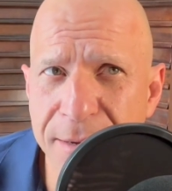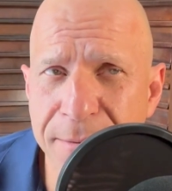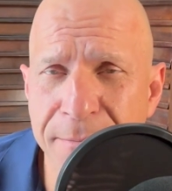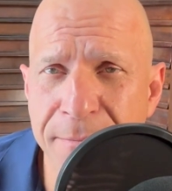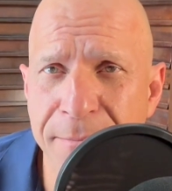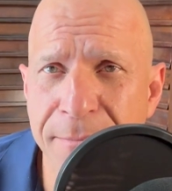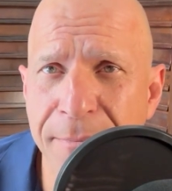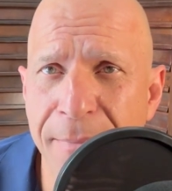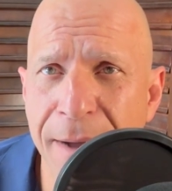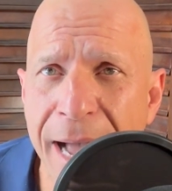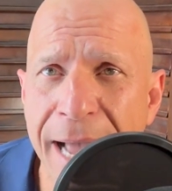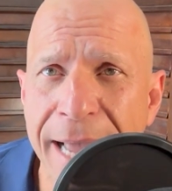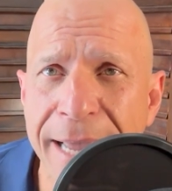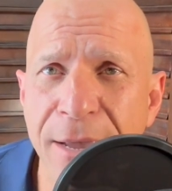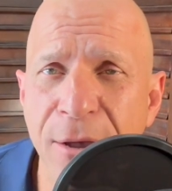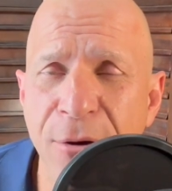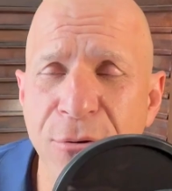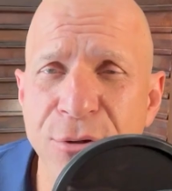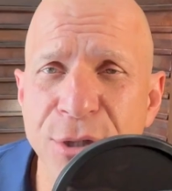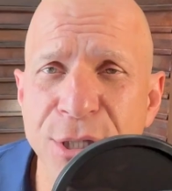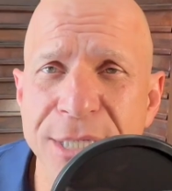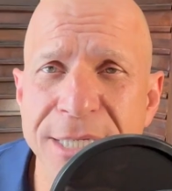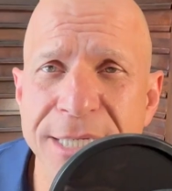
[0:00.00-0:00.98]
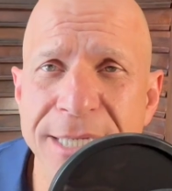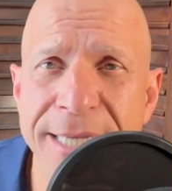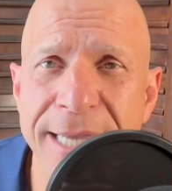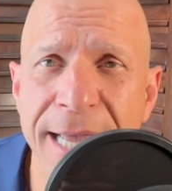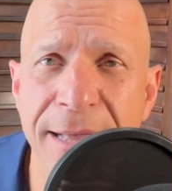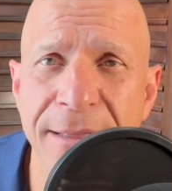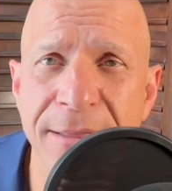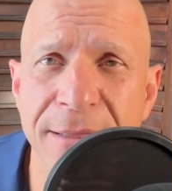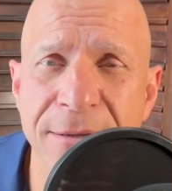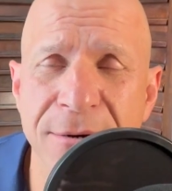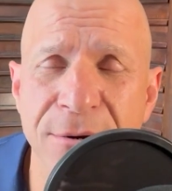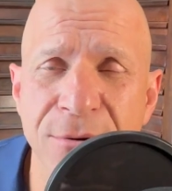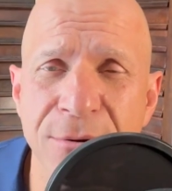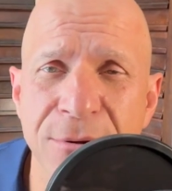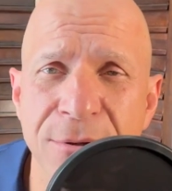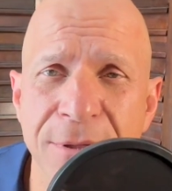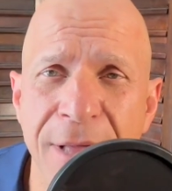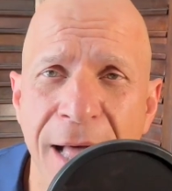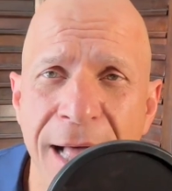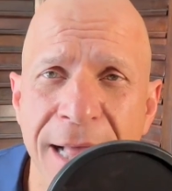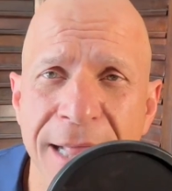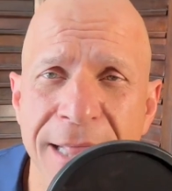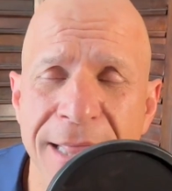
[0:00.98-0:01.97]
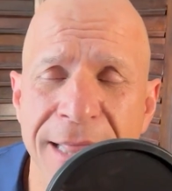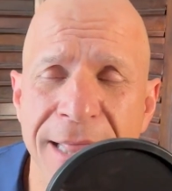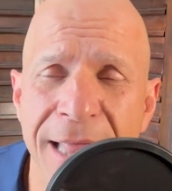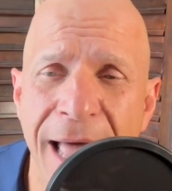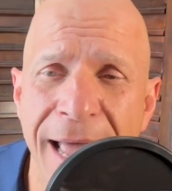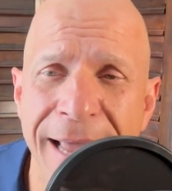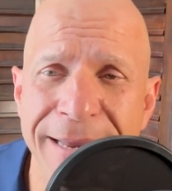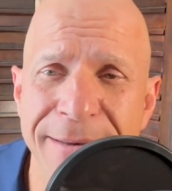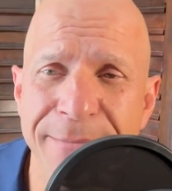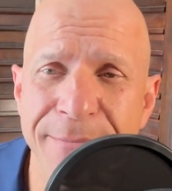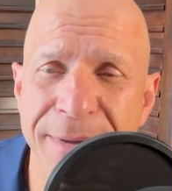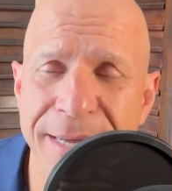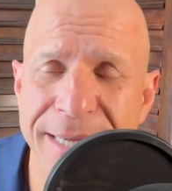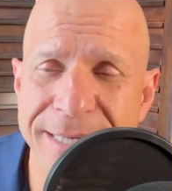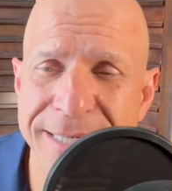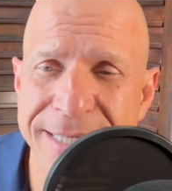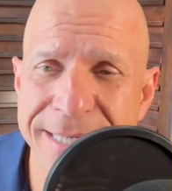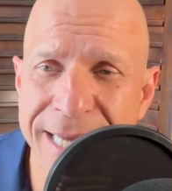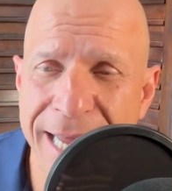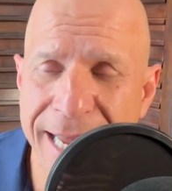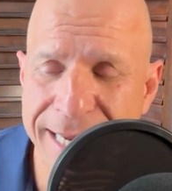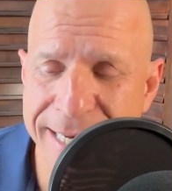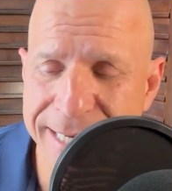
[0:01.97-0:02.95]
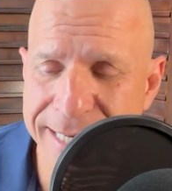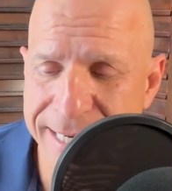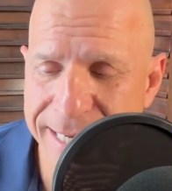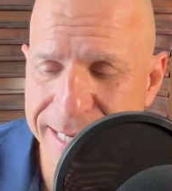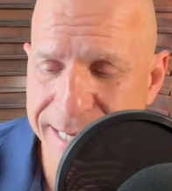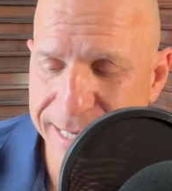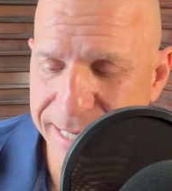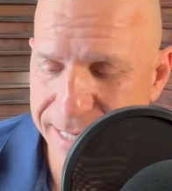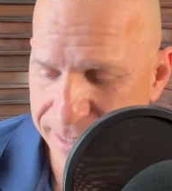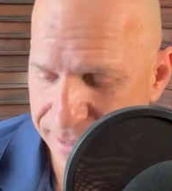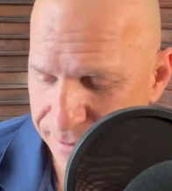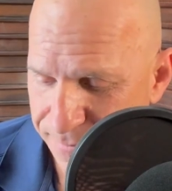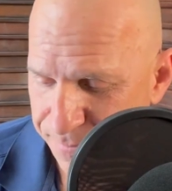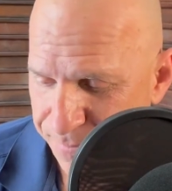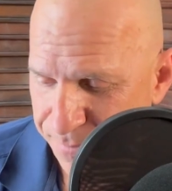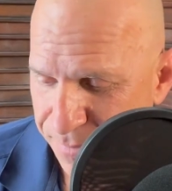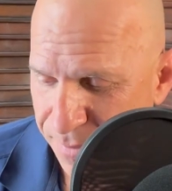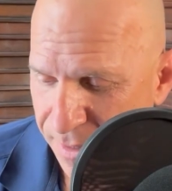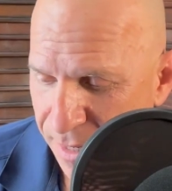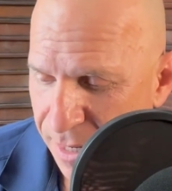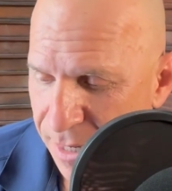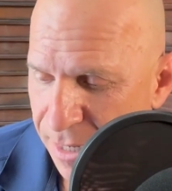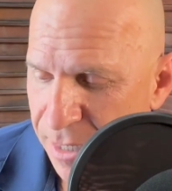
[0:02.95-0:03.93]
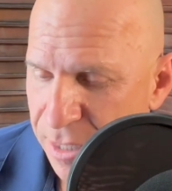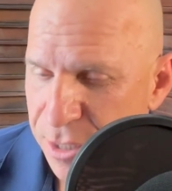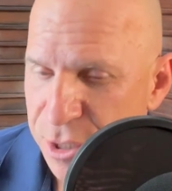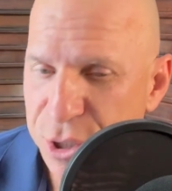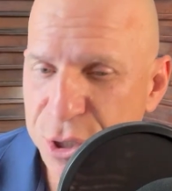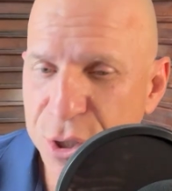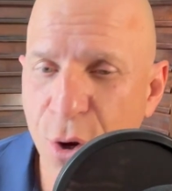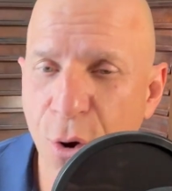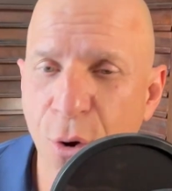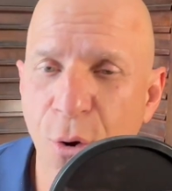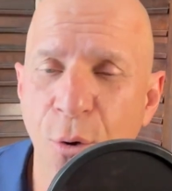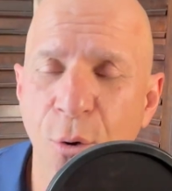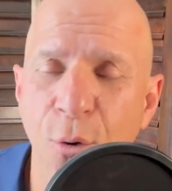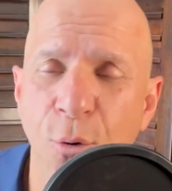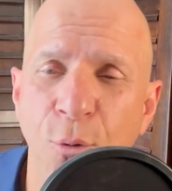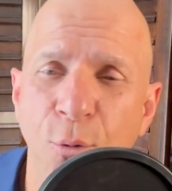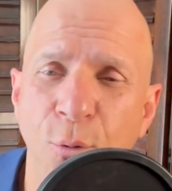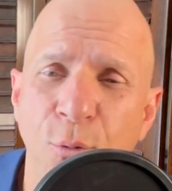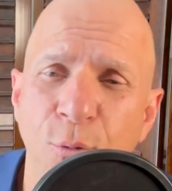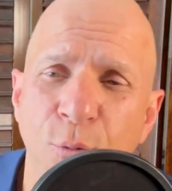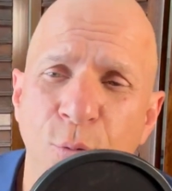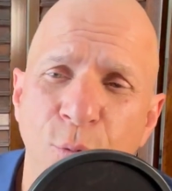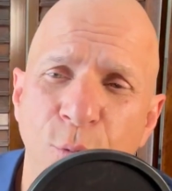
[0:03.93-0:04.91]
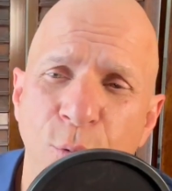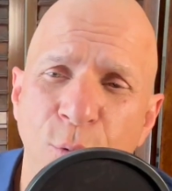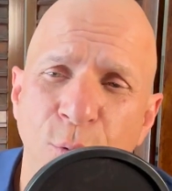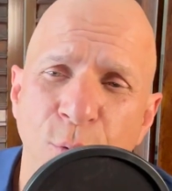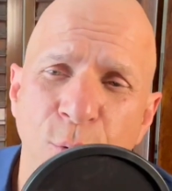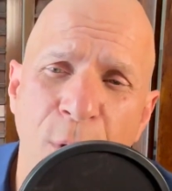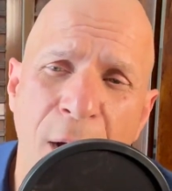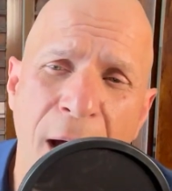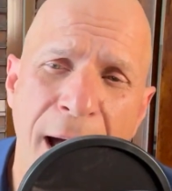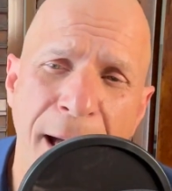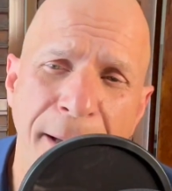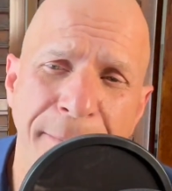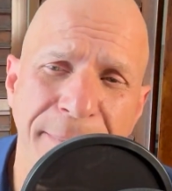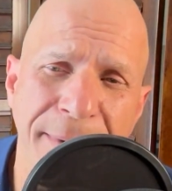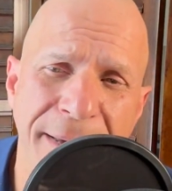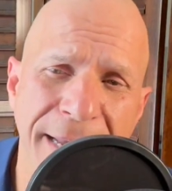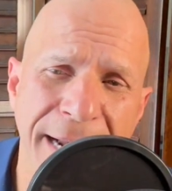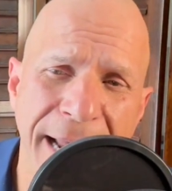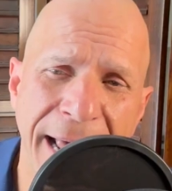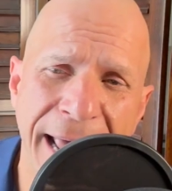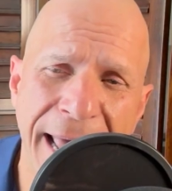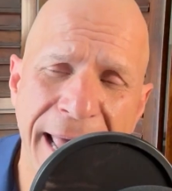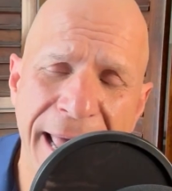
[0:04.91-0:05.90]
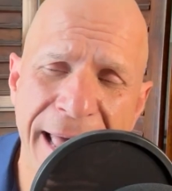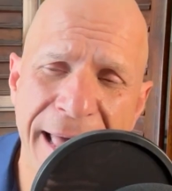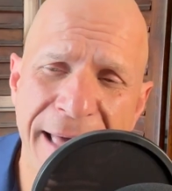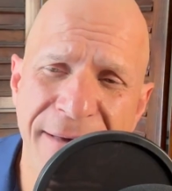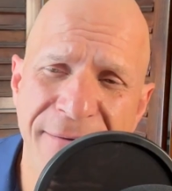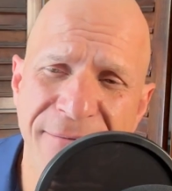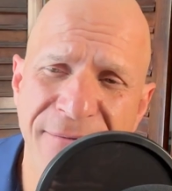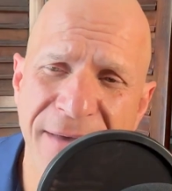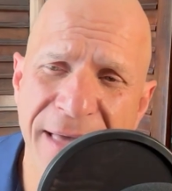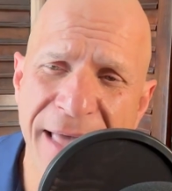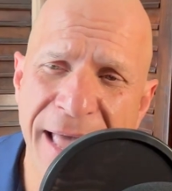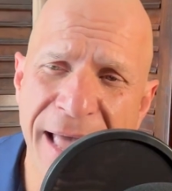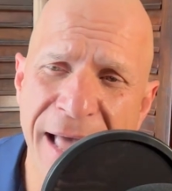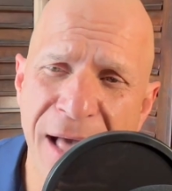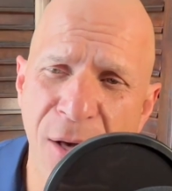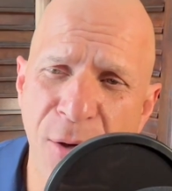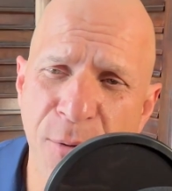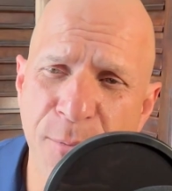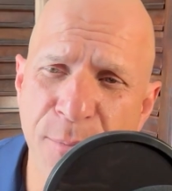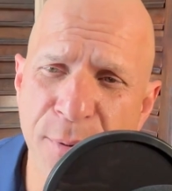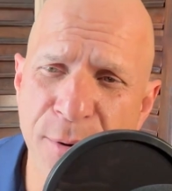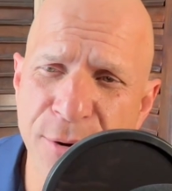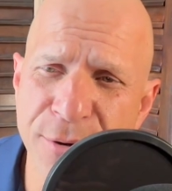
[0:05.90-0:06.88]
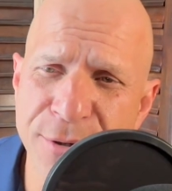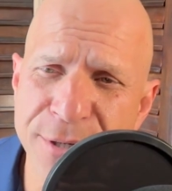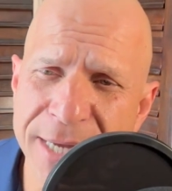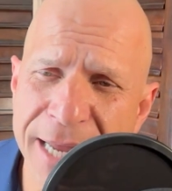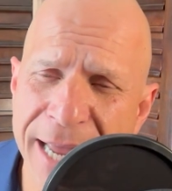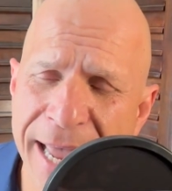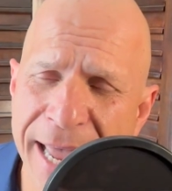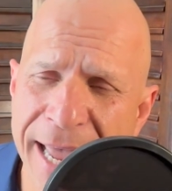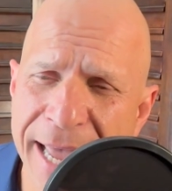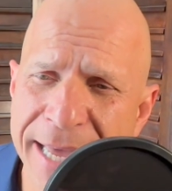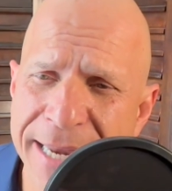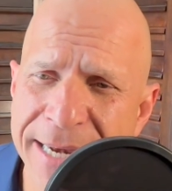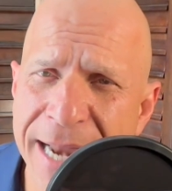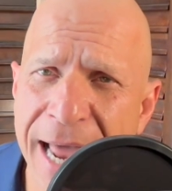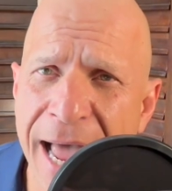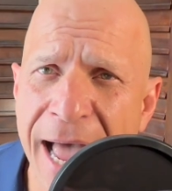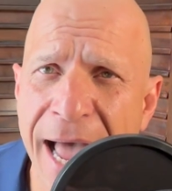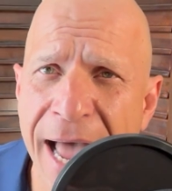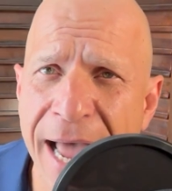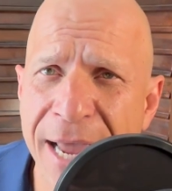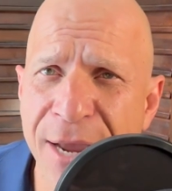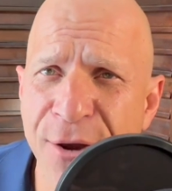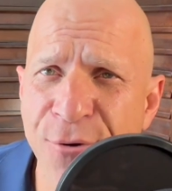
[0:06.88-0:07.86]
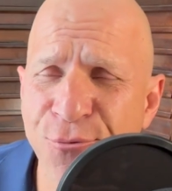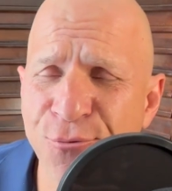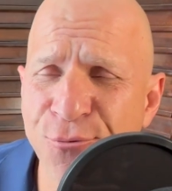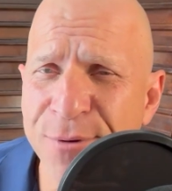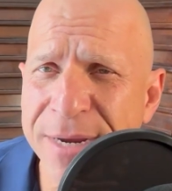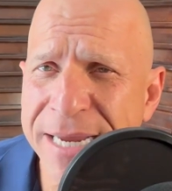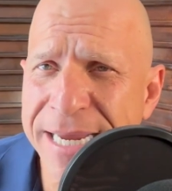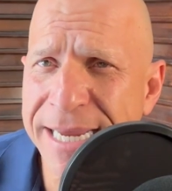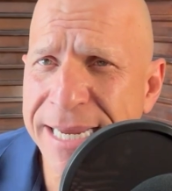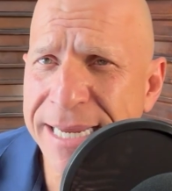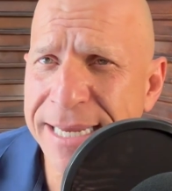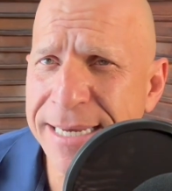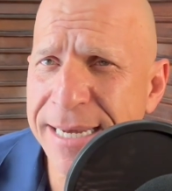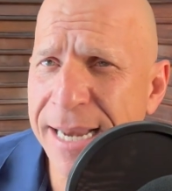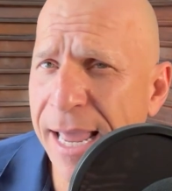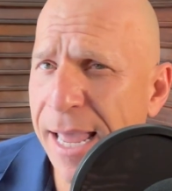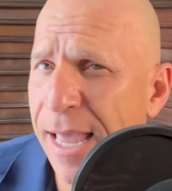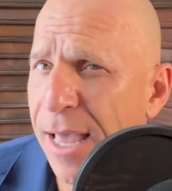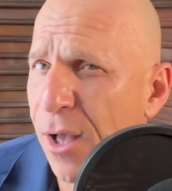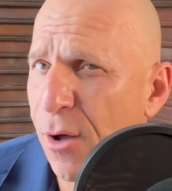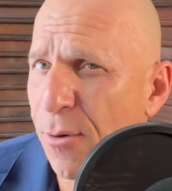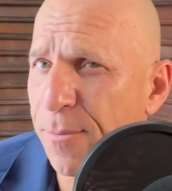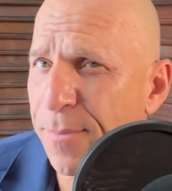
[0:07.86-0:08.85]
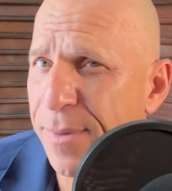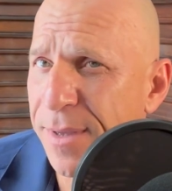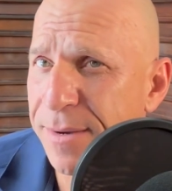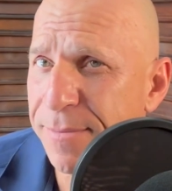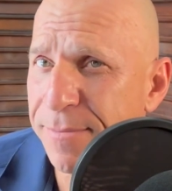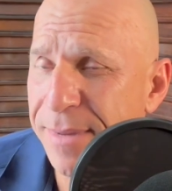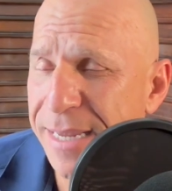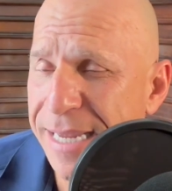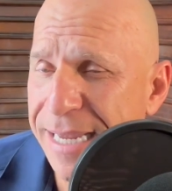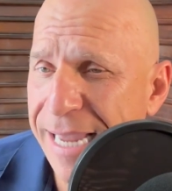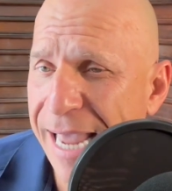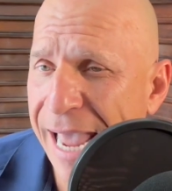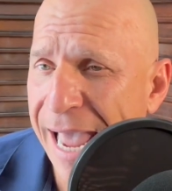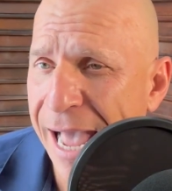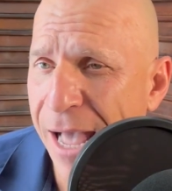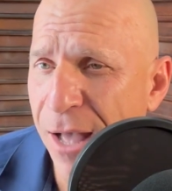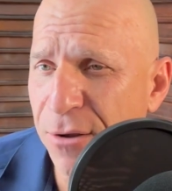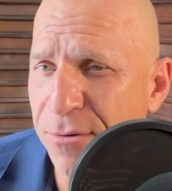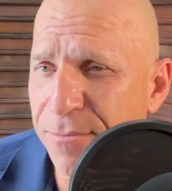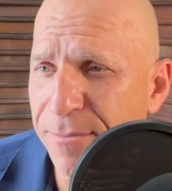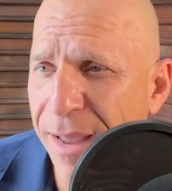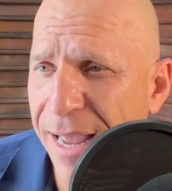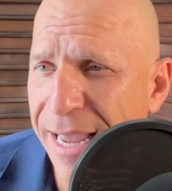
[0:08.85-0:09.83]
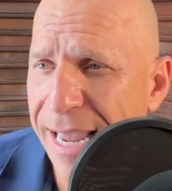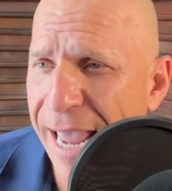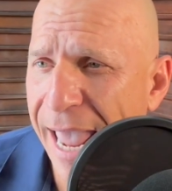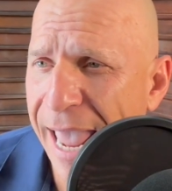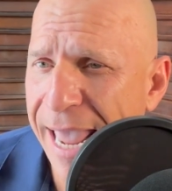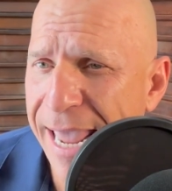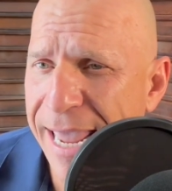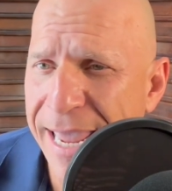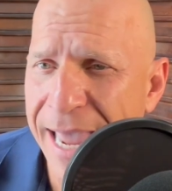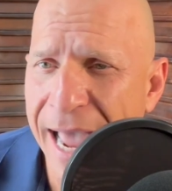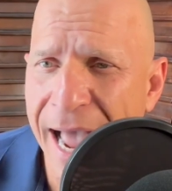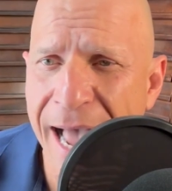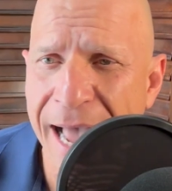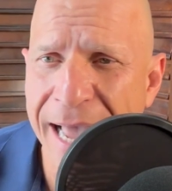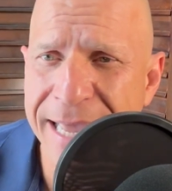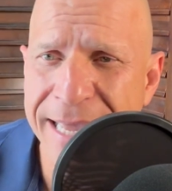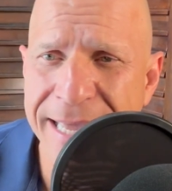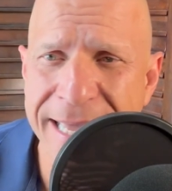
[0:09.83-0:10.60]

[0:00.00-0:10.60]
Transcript: Myoskeletal Alignment Technique. So I'm going to have Albert and Irene helping me out, my AI